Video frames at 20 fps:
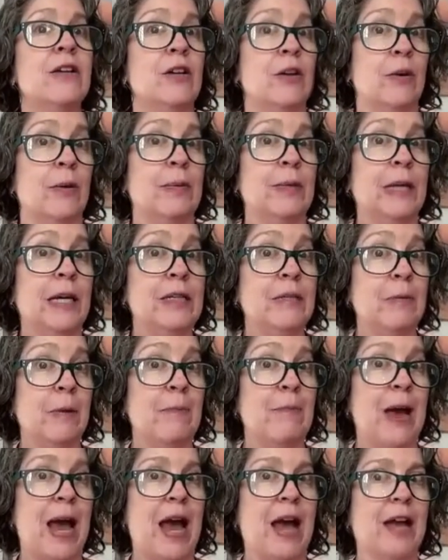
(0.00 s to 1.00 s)
Your
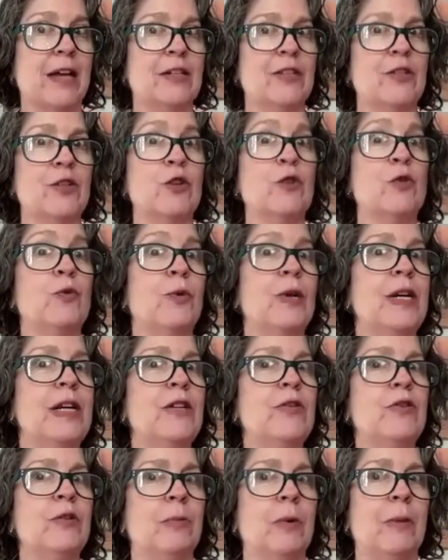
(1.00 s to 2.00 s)
replacement bags, those
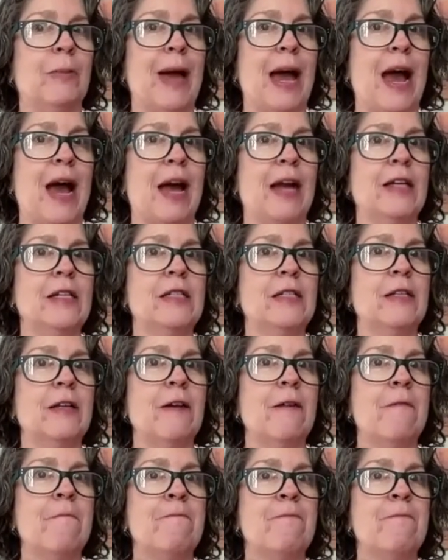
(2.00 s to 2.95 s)
reusable bags.